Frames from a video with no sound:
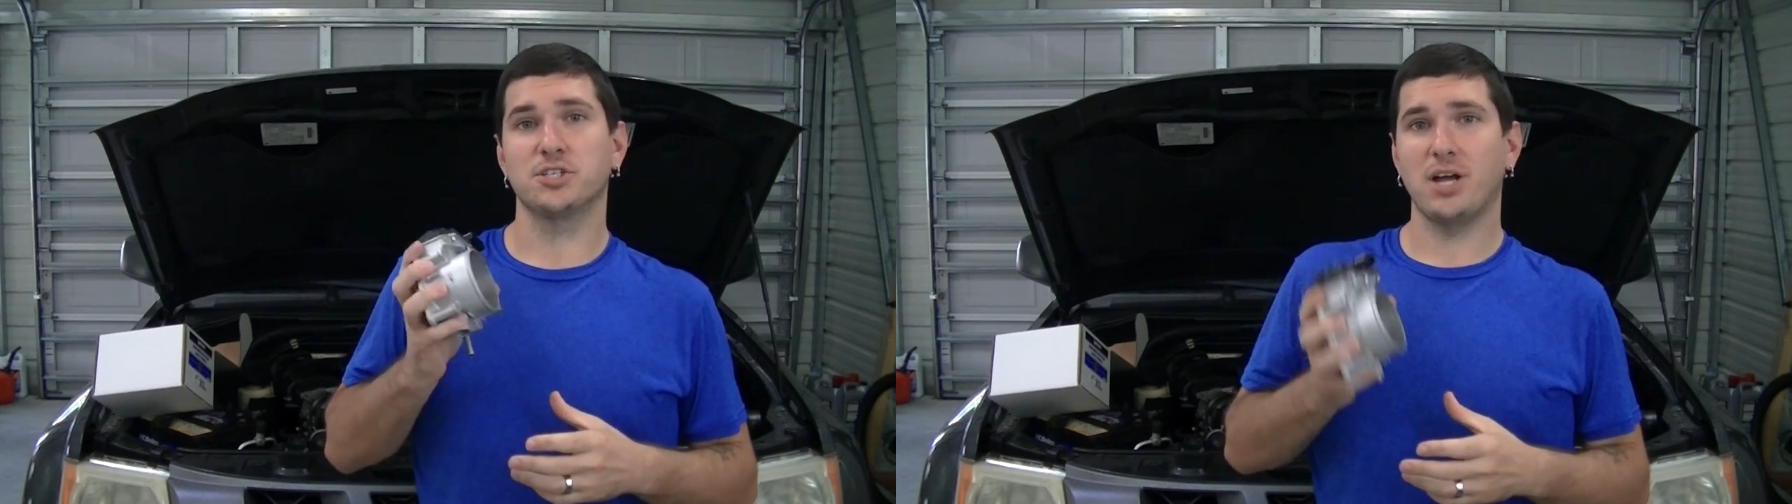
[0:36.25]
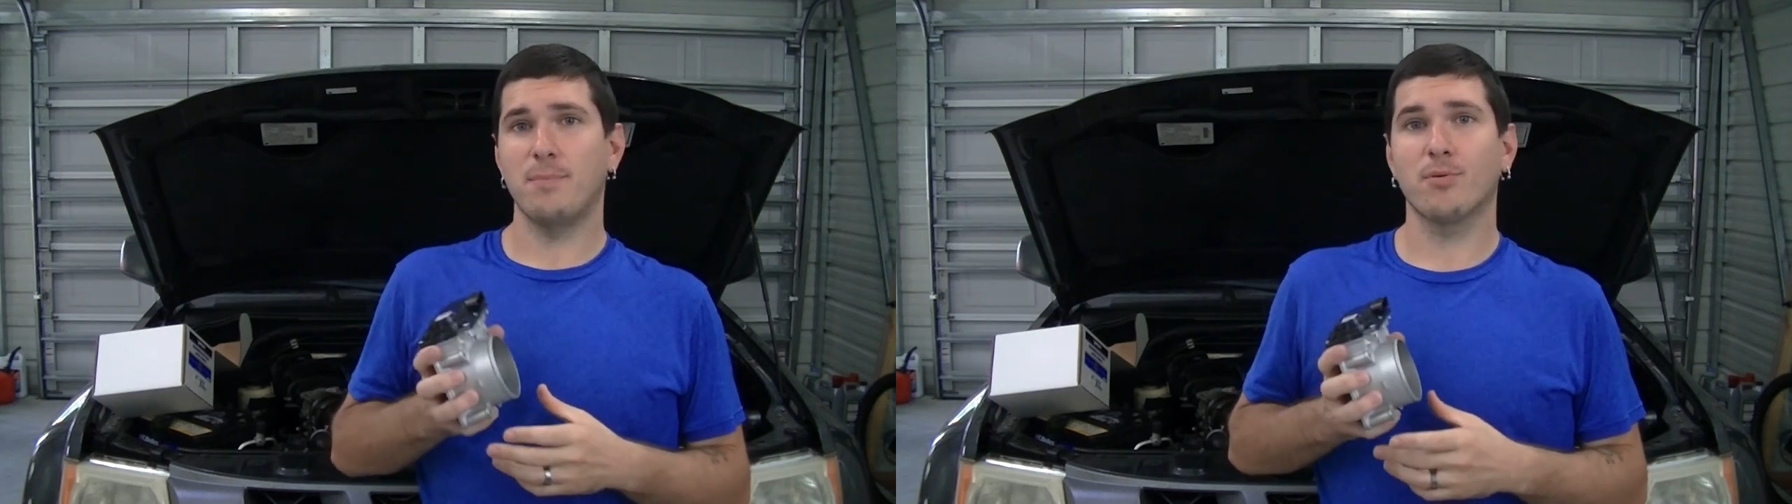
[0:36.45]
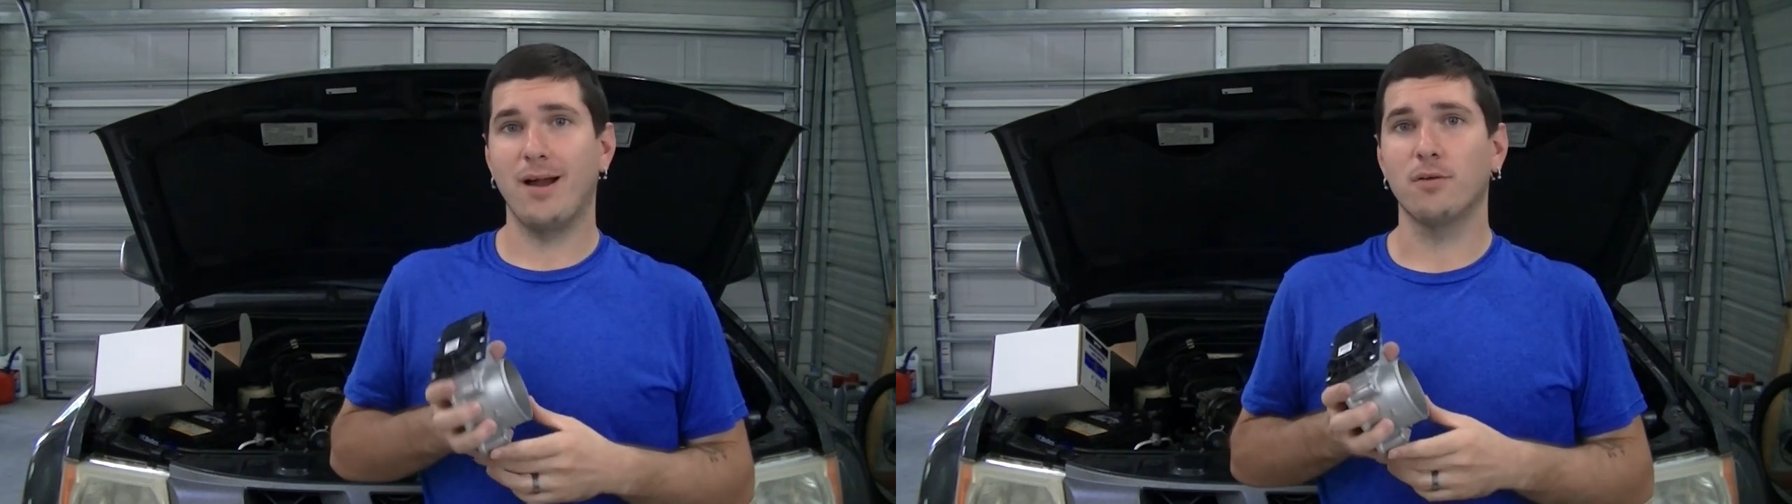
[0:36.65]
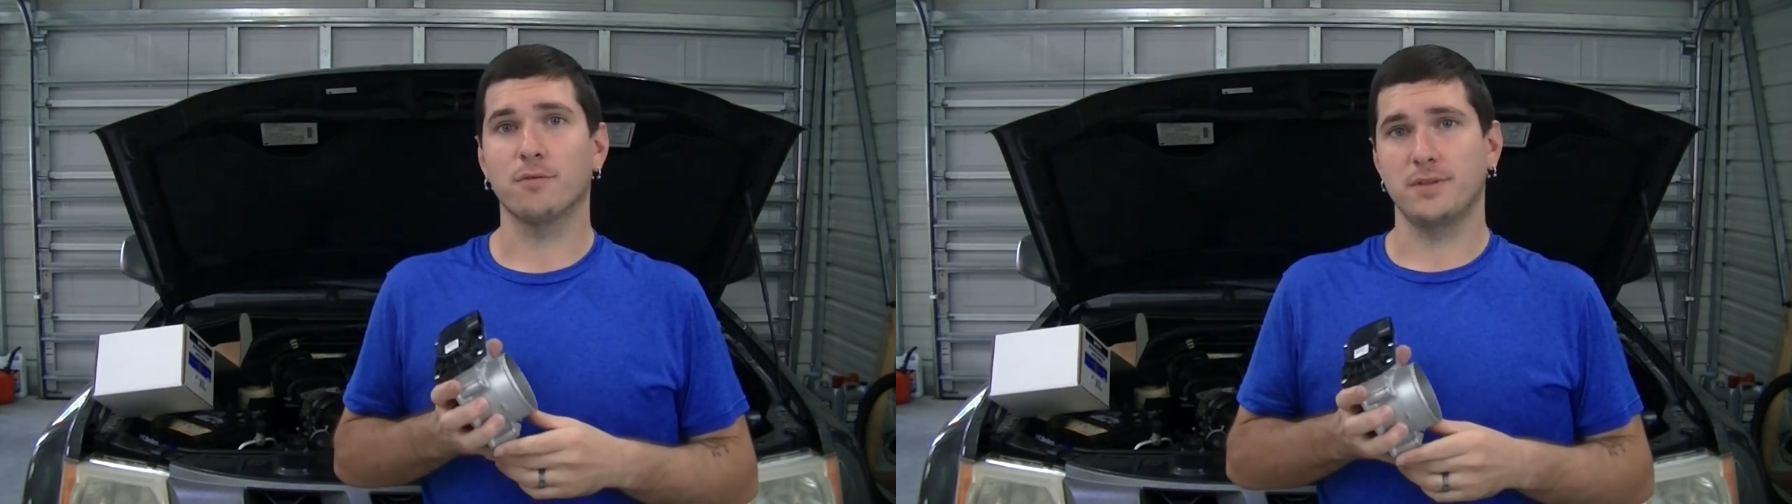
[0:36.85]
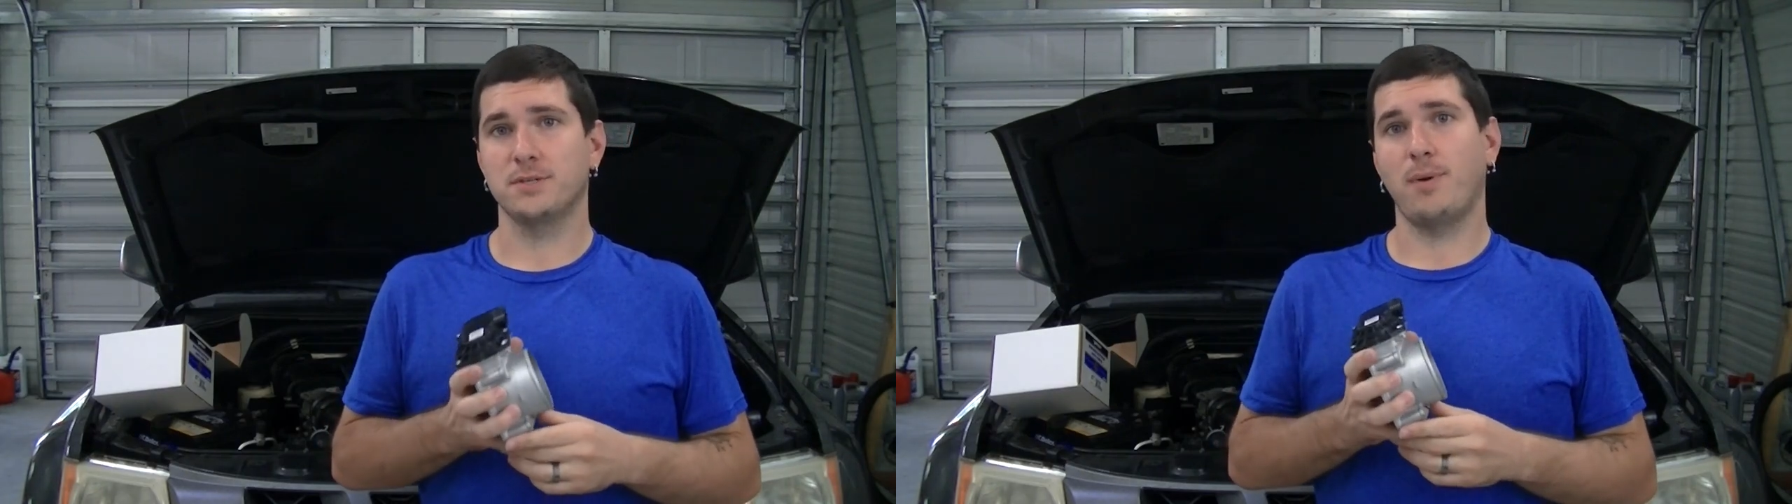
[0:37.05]
shop around
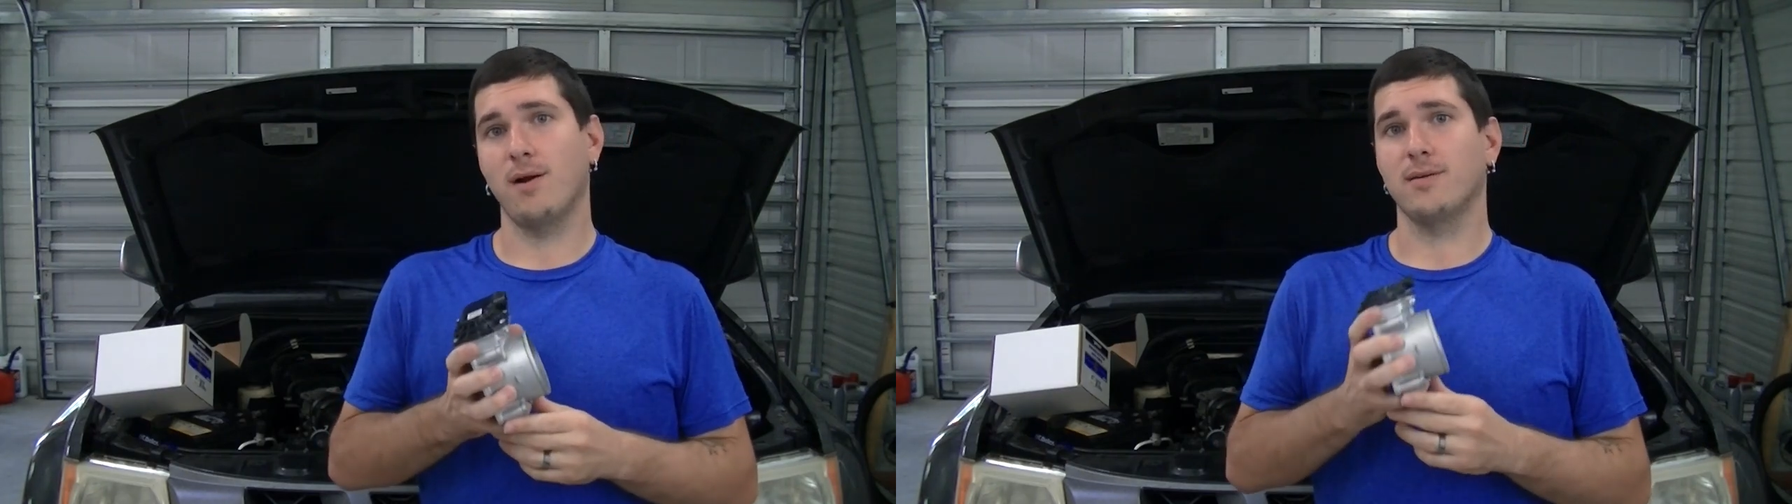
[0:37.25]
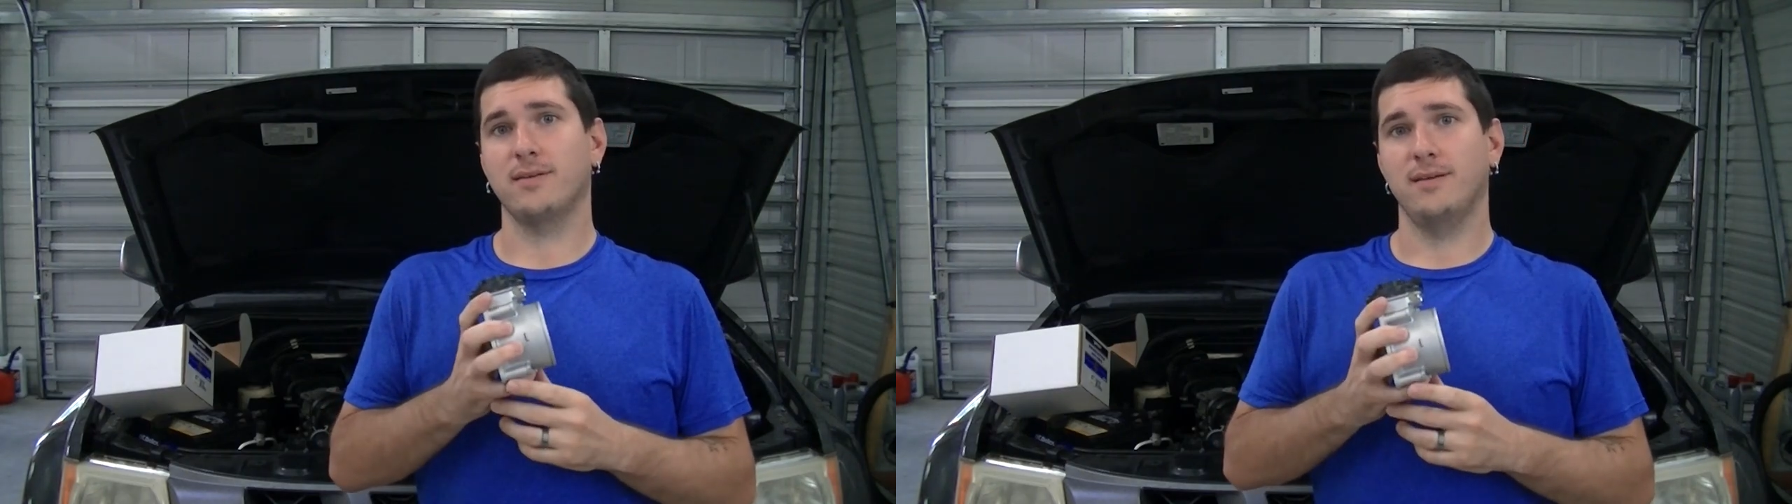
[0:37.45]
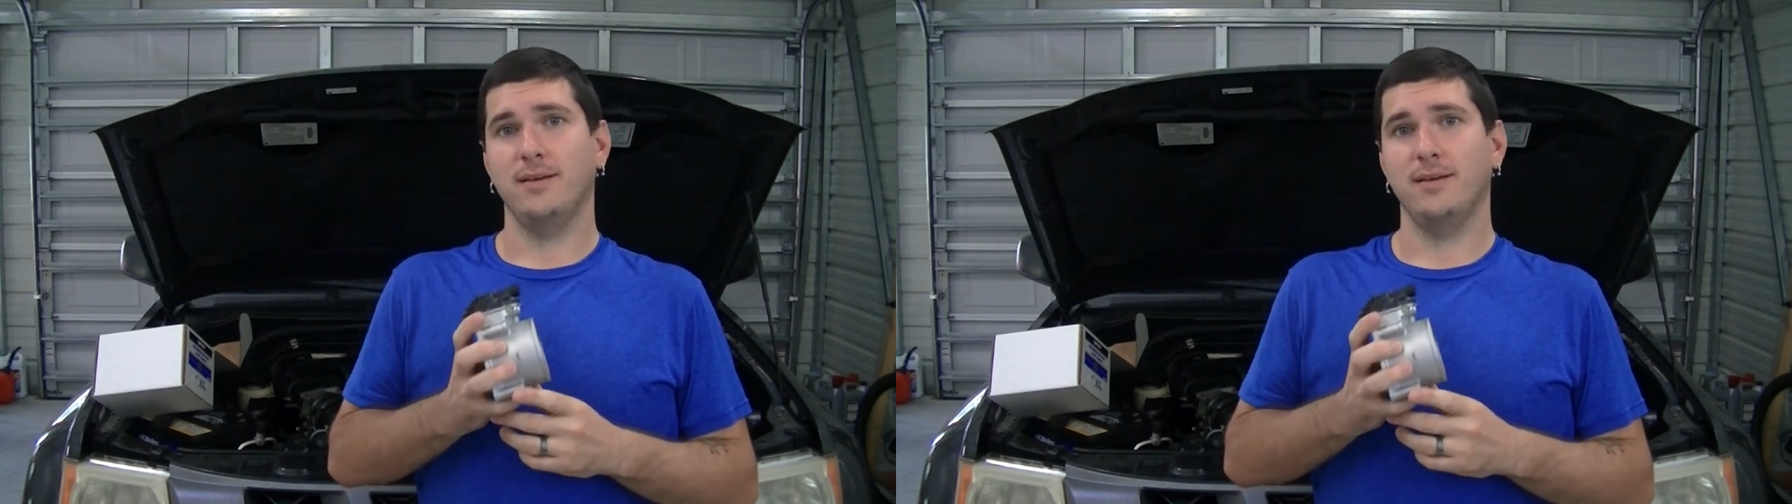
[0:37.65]
for this part.